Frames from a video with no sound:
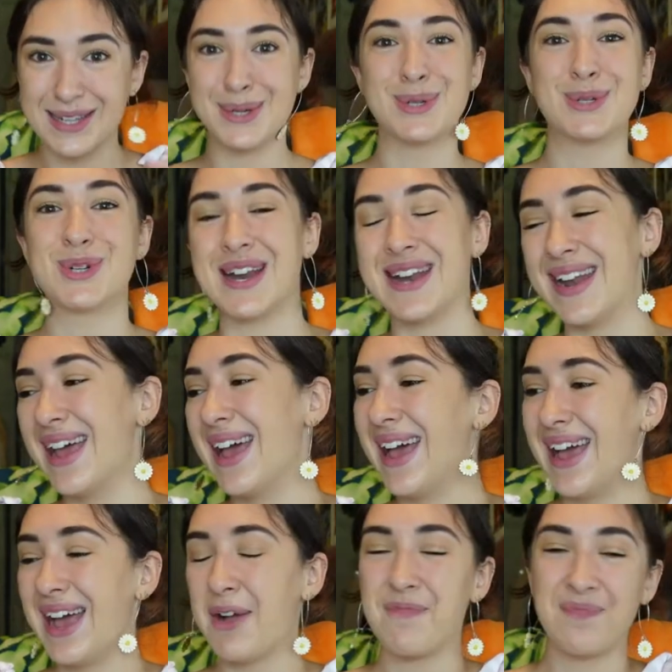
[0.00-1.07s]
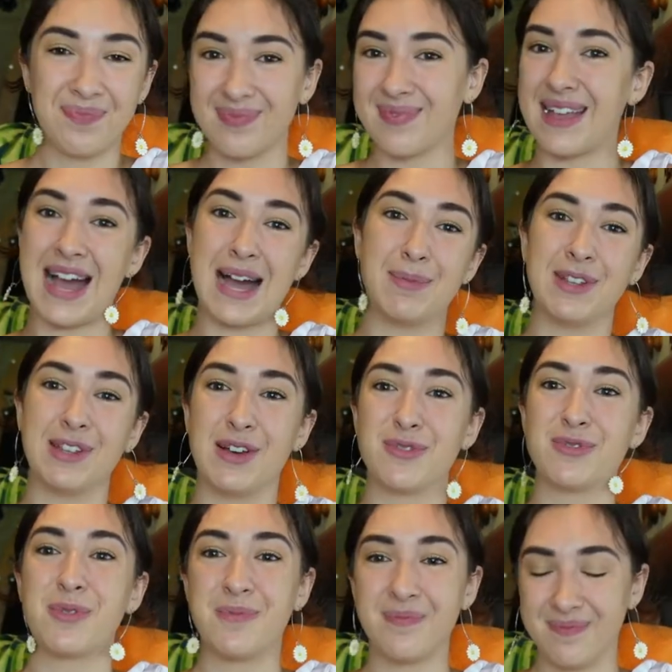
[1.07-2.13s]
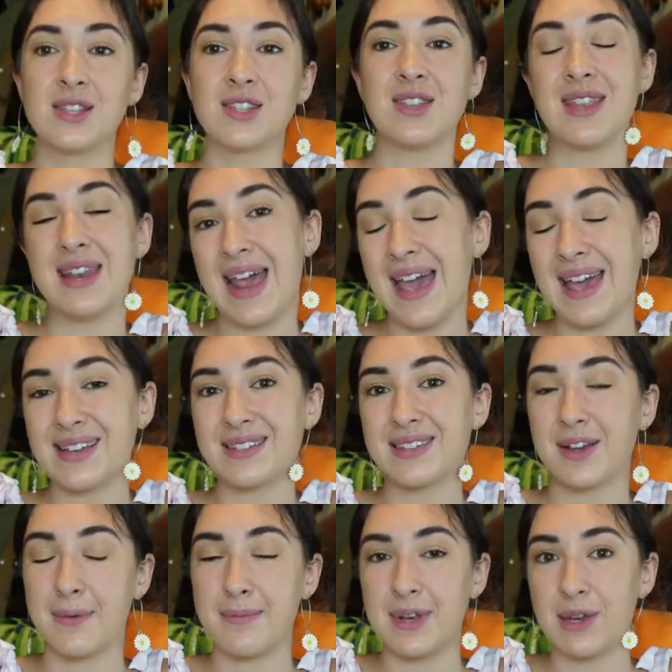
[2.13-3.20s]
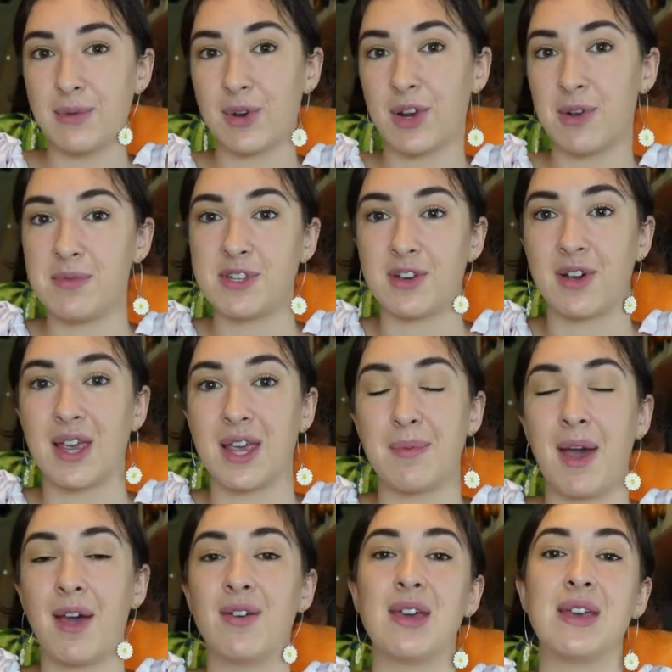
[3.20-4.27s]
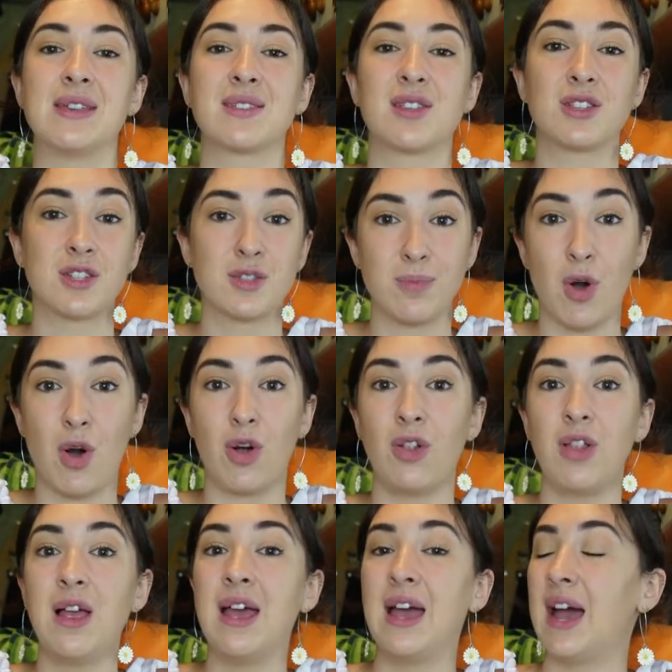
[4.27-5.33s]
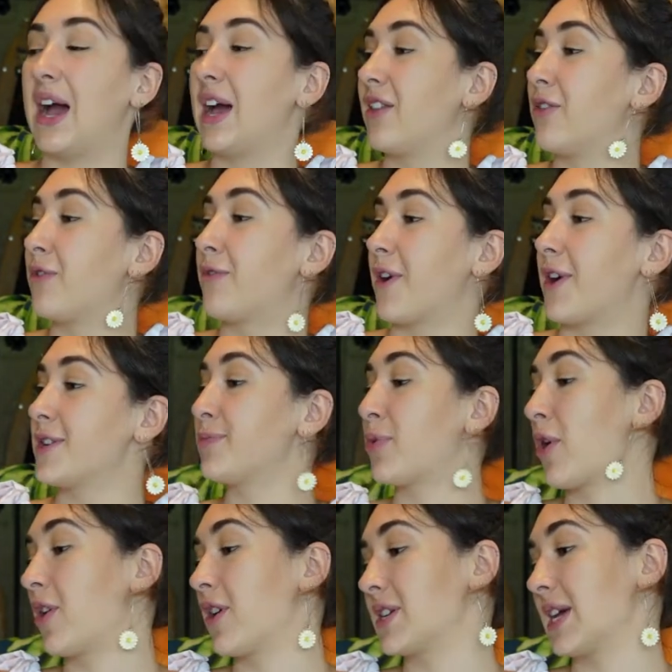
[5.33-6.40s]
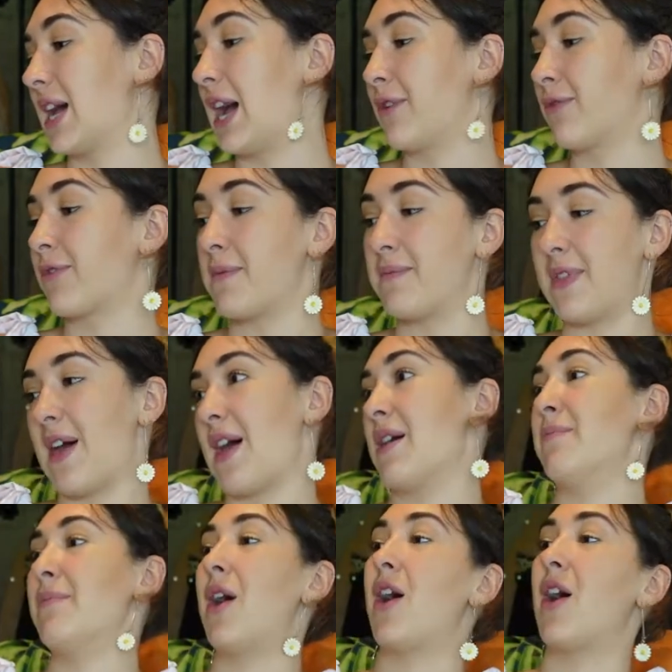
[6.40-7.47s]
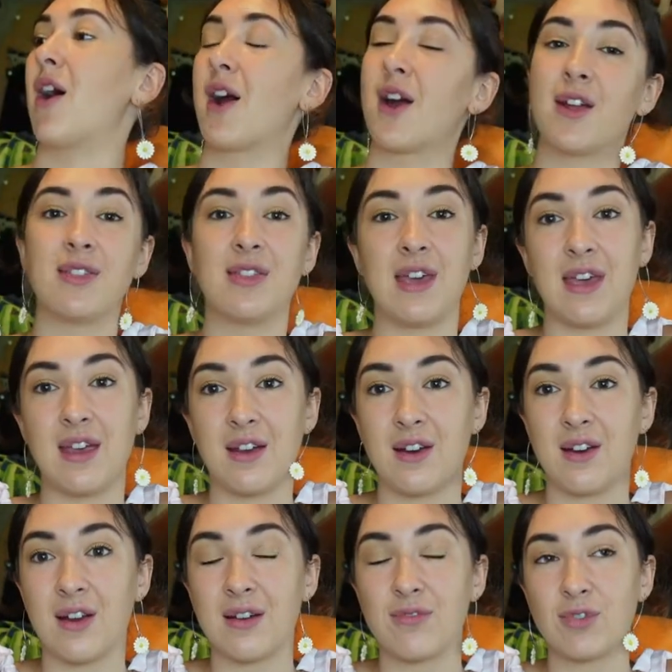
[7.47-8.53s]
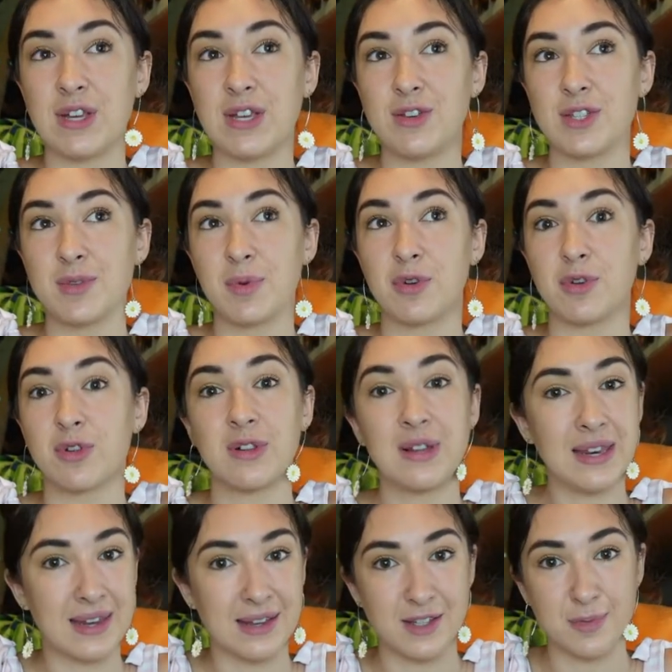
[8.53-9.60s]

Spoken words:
deodorant. I'm in love. So the next company we're going to be talking about is Smol, and the first product I have from them are their reusable cleaning